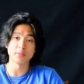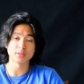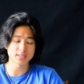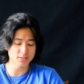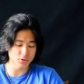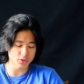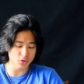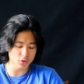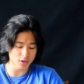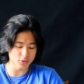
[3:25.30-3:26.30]
Since we're
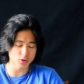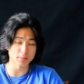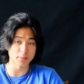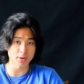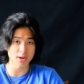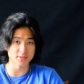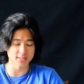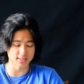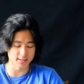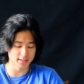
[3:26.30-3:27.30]
so concerned about
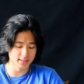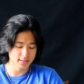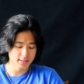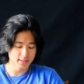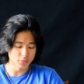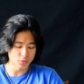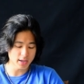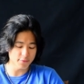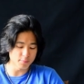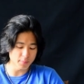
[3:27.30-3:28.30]
privacy, we
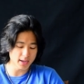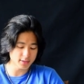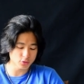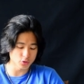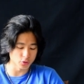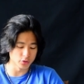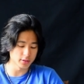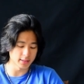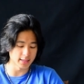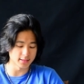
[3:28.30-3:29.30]
have made
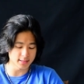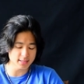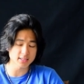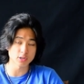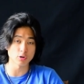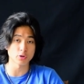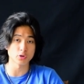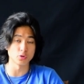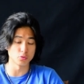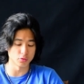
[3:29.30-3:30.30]
sure that this QR
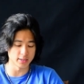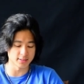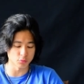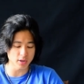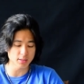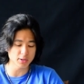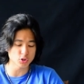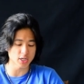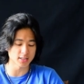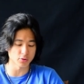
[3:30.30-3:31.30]
code is randomly
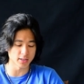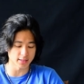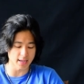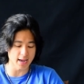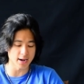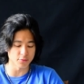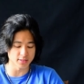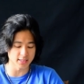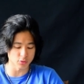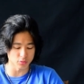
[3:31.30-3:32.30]
generated every
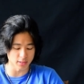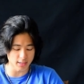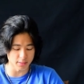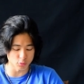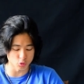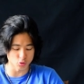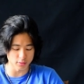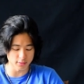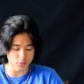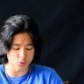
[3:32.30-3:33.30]
single time you
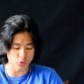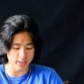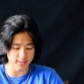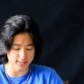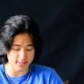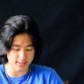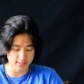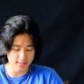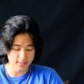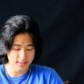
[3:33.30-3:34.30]
create it.
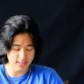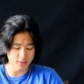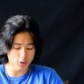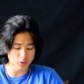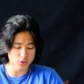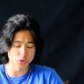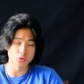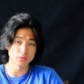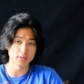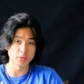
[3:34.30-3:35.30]
And
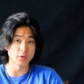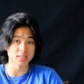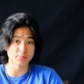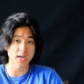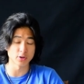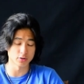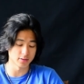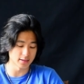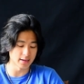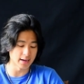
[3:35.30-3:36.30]
also, it will
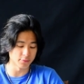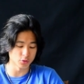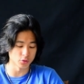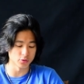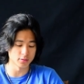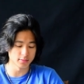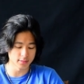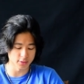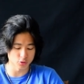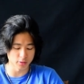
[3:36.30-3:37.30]
expire after
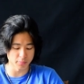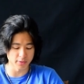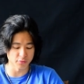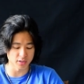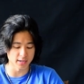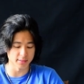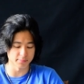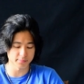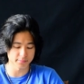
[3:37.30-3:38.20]
a certain period of time.